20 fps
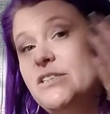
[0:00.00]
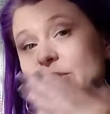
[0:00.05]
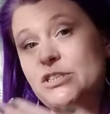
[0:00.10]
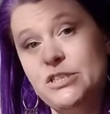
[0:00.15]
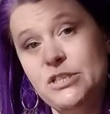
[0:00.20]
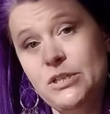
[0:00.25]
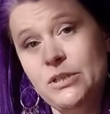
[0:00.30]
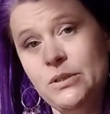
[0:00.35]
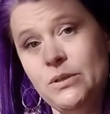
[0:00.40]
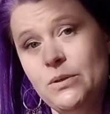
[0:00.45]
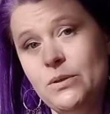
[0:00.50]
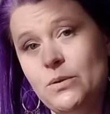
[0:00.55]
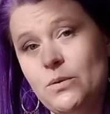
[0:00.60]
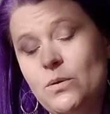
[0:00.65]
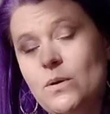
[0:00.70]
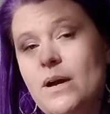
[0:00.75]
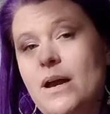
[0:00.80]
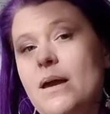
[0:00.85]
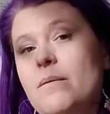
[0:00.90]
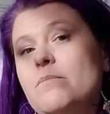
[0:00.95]

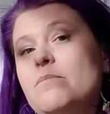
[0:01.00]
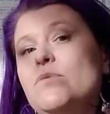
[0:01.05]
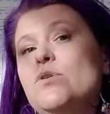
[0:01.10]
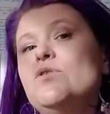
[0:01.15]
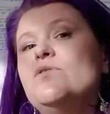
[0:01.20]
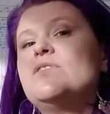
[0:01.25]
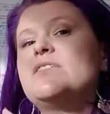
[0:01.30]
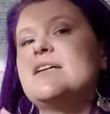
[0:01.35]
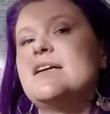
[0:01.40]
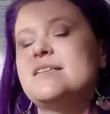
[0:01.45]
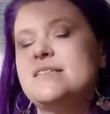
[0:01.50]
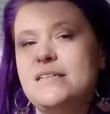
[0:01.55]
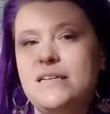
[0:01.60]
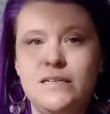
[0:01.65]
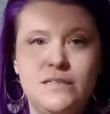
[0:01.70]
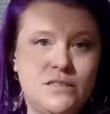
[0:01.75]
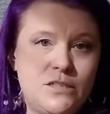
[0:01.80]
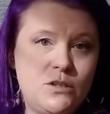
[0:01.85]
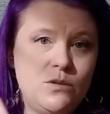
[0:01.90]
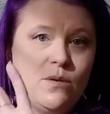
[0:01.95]
2 and moves us
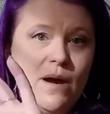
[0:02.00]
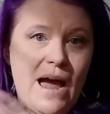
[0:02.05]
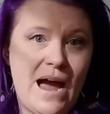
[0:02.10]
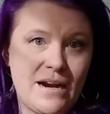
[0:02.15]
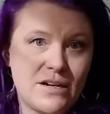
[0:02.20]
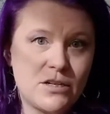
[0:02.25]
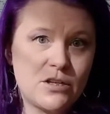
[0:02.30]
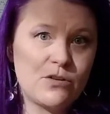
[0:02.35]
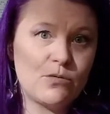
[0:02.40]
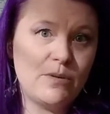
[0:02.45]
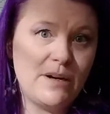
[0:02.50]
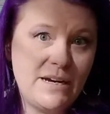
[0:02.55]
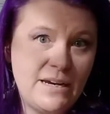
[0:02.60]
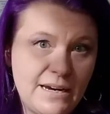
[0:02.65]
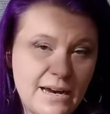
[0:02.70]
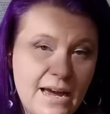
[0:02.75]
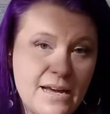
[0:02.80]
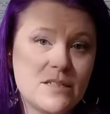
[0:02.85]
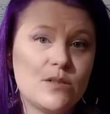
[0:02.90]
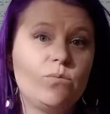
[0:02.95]
into Act
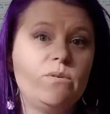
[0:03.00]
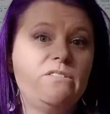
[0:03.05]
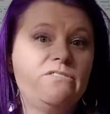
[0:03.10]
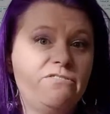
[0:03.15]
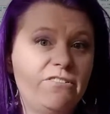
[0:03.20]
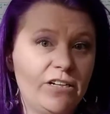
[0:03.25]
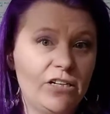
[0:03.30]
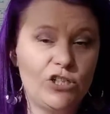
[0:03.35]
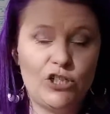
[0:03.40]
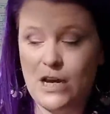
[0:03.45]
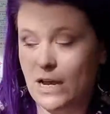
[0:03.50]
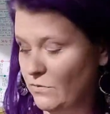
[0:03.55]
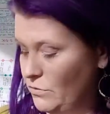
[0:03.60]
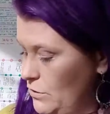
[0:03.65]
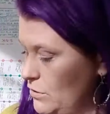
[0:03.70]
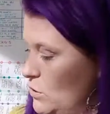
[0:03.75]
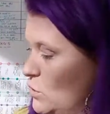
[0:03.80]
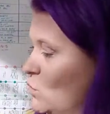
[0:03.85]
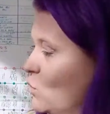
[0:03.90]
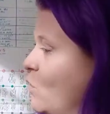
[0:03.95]
3 as we finish out
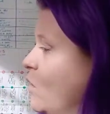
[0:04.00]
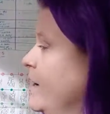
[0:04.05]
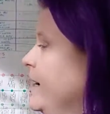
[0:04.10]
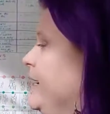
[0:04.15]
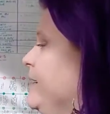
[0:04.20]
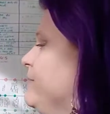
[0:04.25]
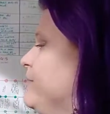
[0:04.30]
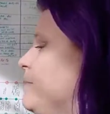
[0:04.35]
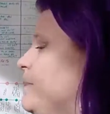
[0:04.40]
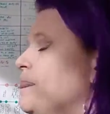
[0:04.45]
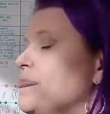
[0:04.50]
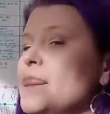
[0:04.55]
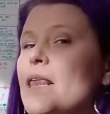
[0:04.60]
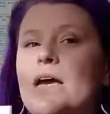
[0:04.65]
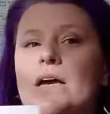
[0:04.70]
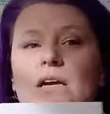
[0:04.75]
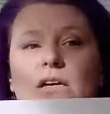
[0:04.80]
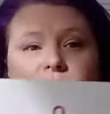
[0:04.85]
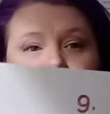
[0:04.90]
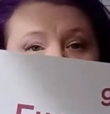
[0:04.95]
the story.
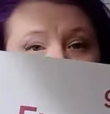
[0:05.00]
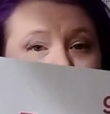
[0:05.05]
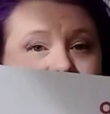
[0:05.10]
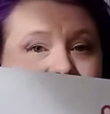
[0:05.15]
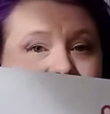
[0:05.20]
So the